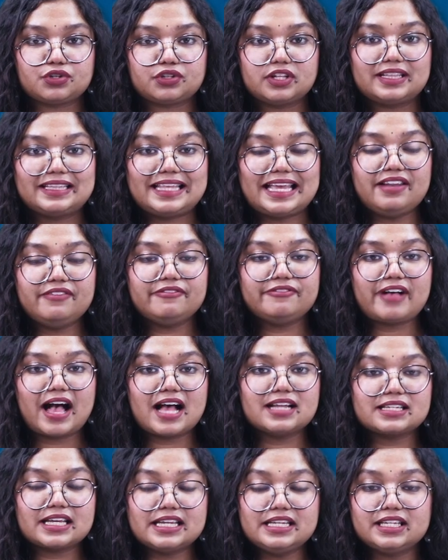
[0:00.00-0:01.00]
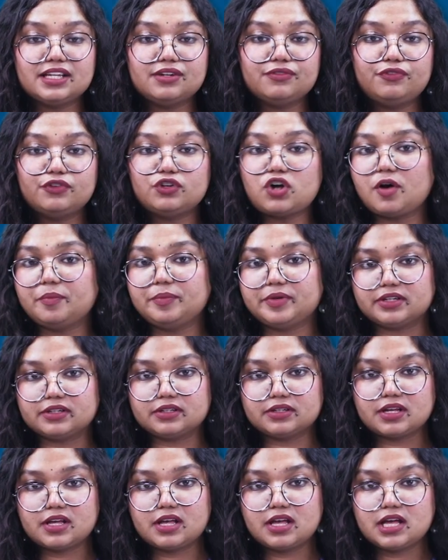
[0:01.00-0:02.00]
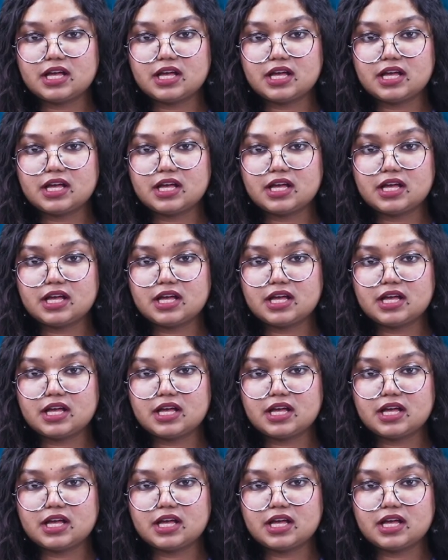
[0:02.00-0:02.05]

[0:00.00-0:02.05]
to the thin-fat Indian phenomenon,